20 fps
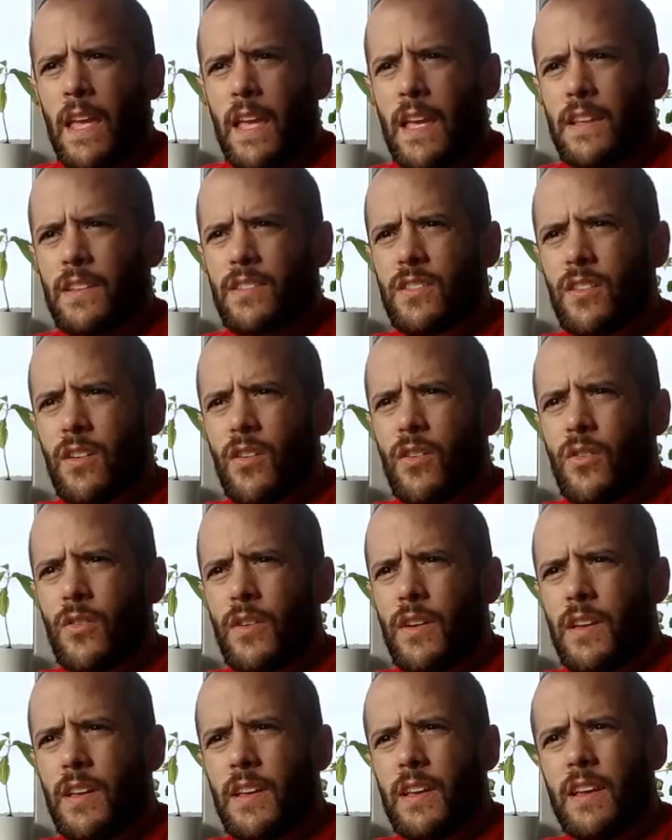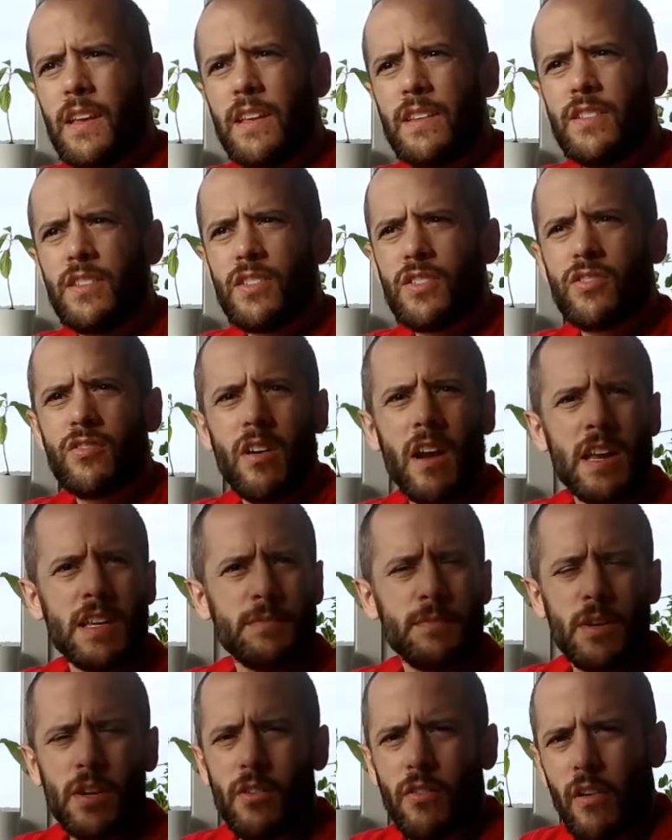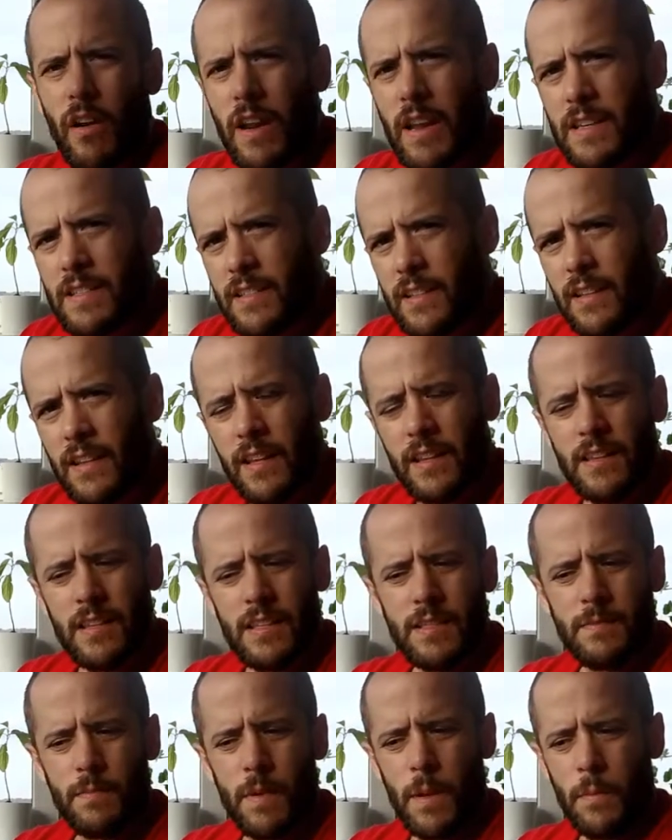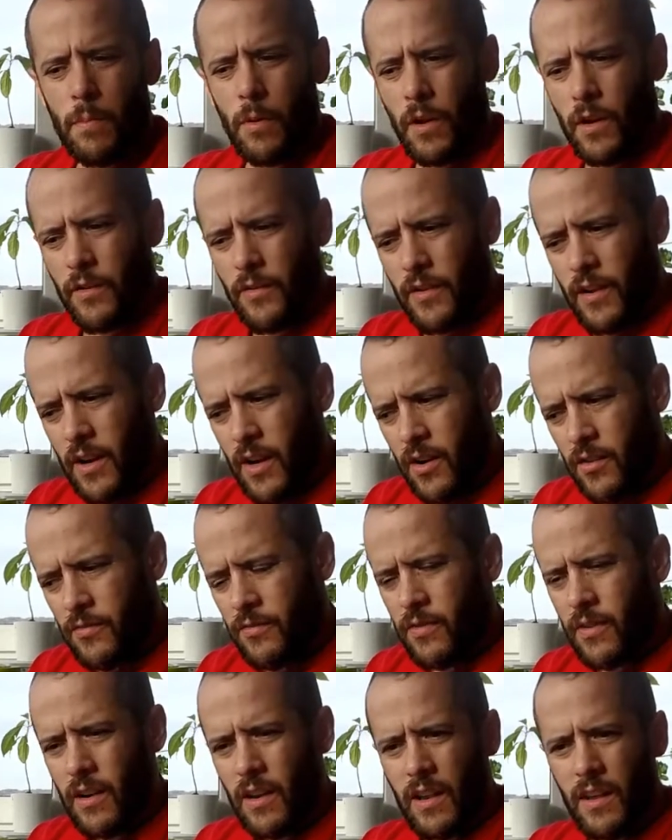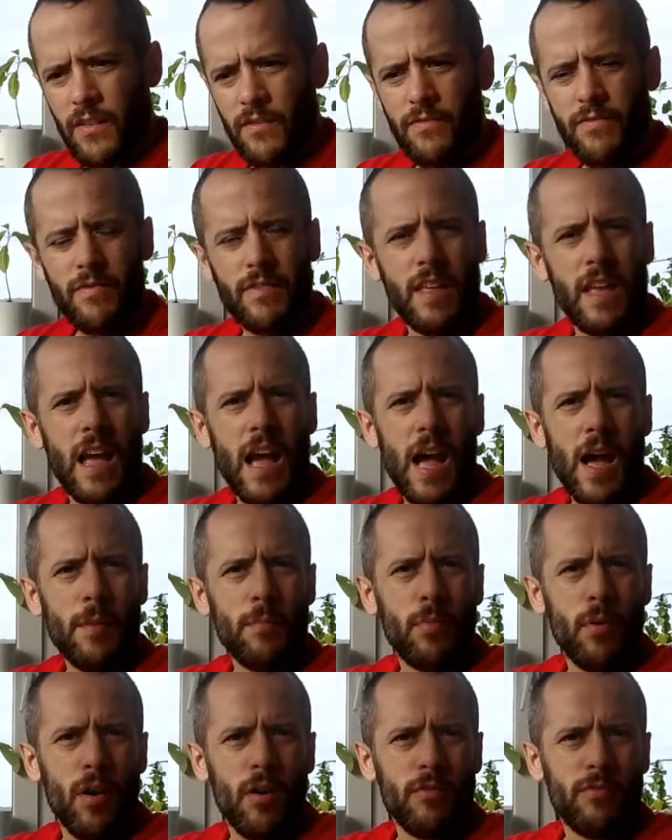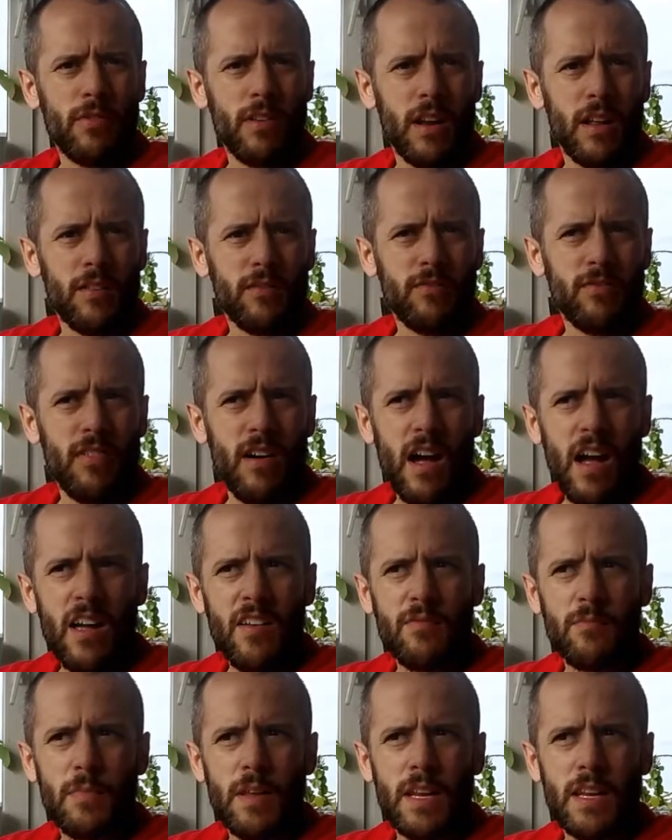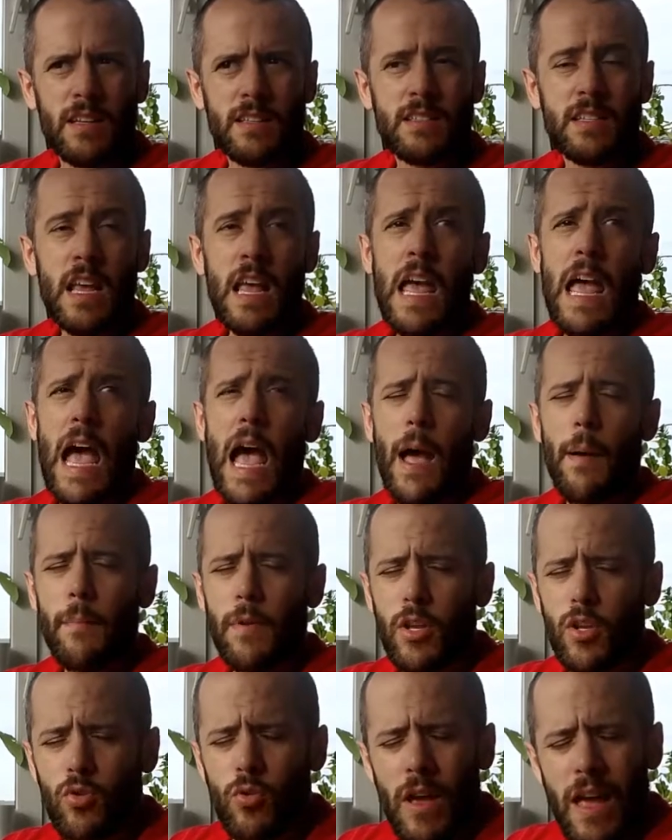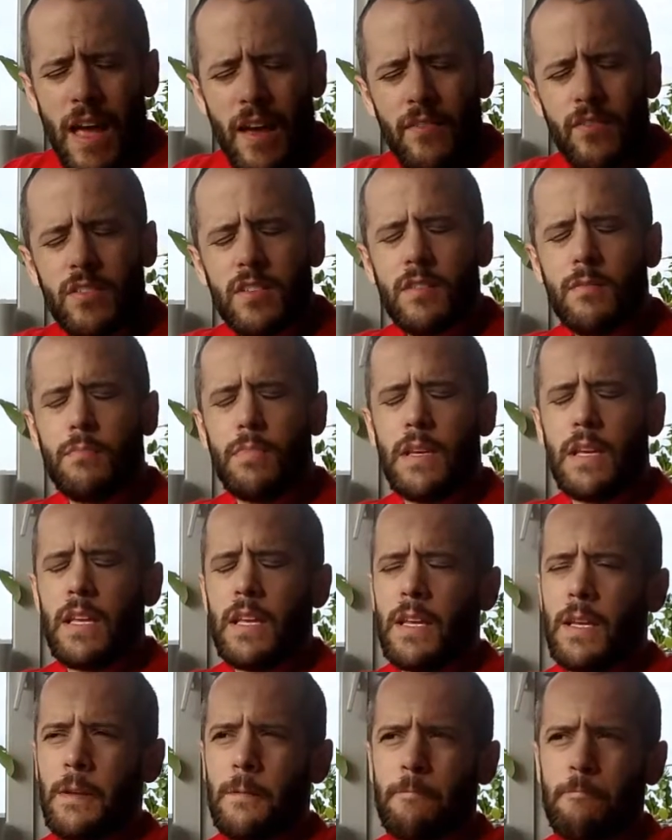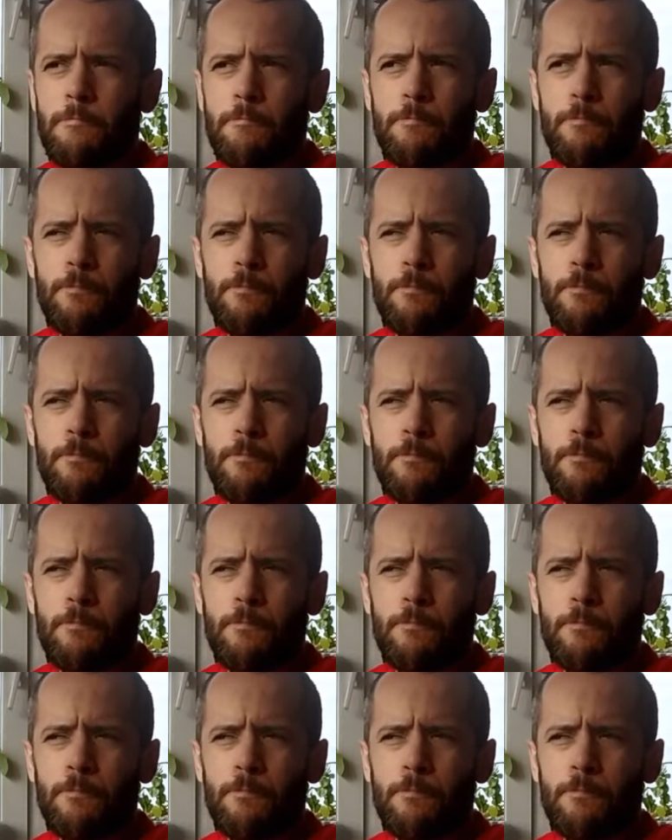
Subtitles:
And so it just drives me crazy that these people are there for they hop on for like 5 minutes. I mean, you have to be